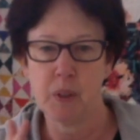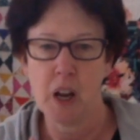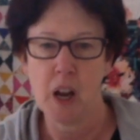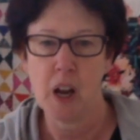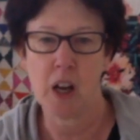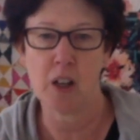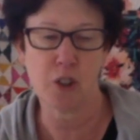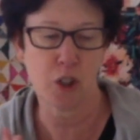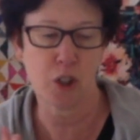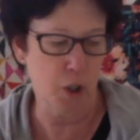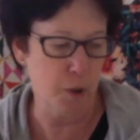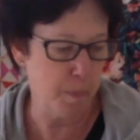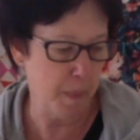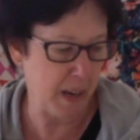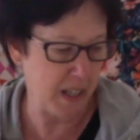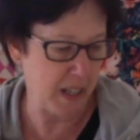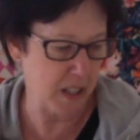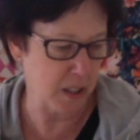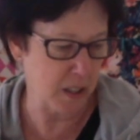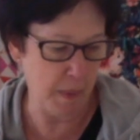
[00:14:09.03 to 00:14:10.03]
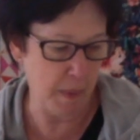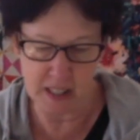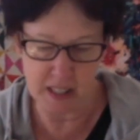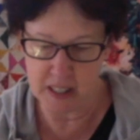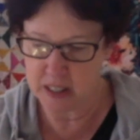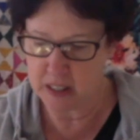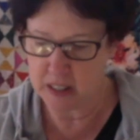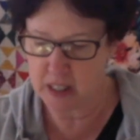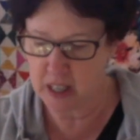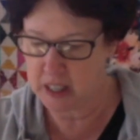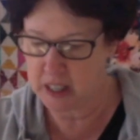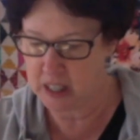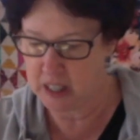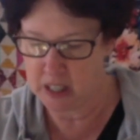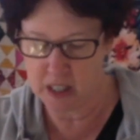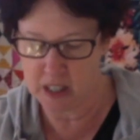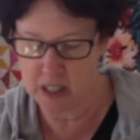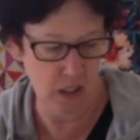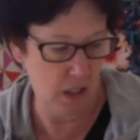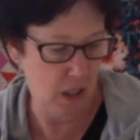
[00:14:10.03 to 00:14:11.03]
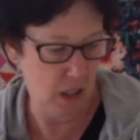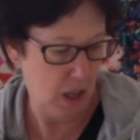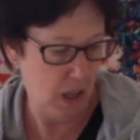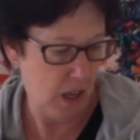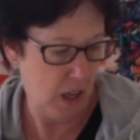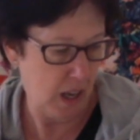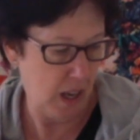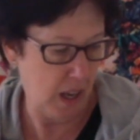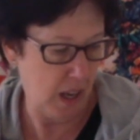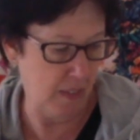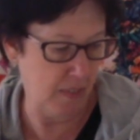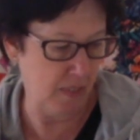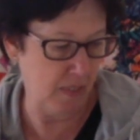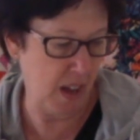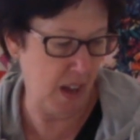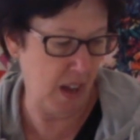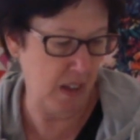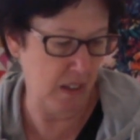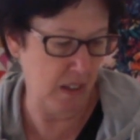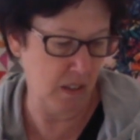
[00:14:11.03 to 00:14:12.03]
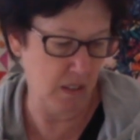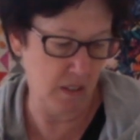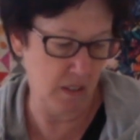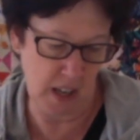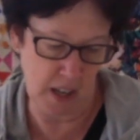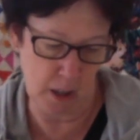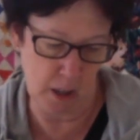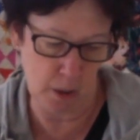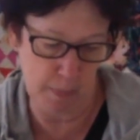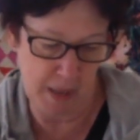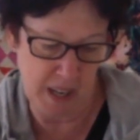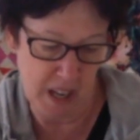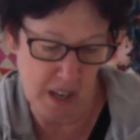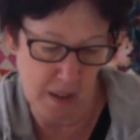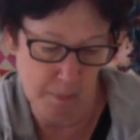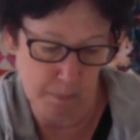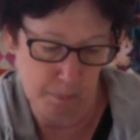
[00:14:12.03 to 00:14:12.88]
I'll just make as many as I can, and then that'll be it.